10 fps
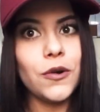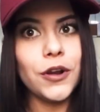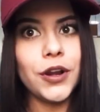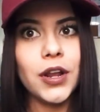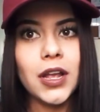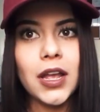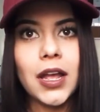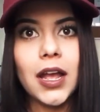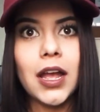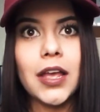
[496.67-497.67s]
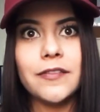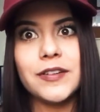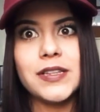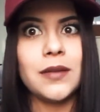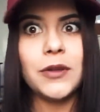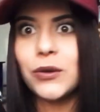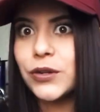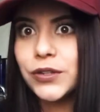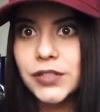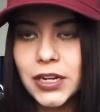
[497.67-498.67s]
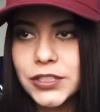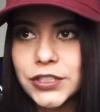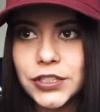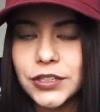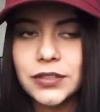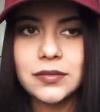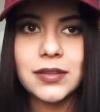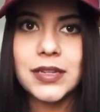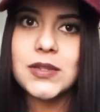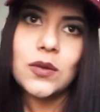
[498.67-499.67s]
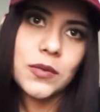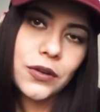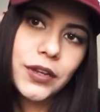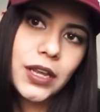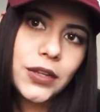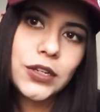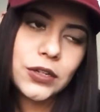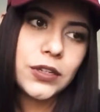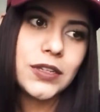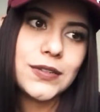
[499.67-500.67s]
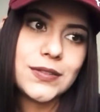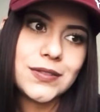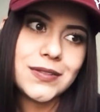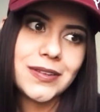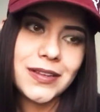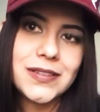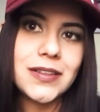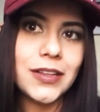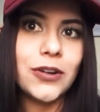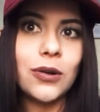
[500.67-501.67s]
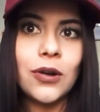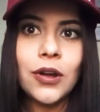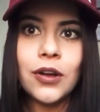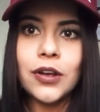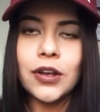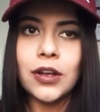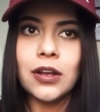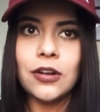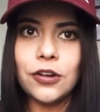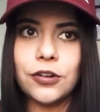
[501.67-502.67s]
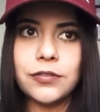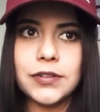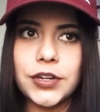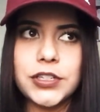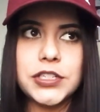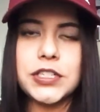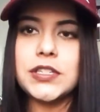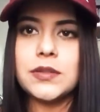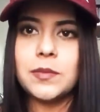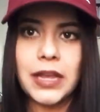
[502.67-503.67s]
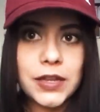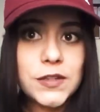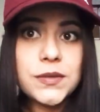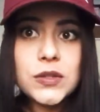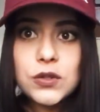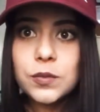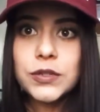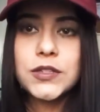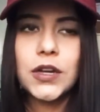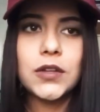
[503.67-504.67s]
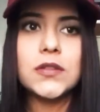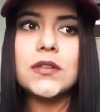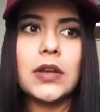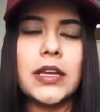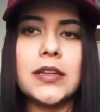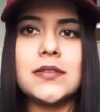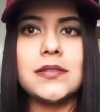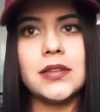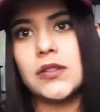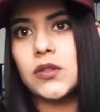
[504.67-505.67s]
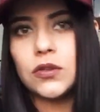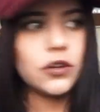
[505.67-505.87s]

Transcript: more. Every time I go to the doctor, they tell me, oh yeah, he's a little over. Just my husband's super tall, so I guess it's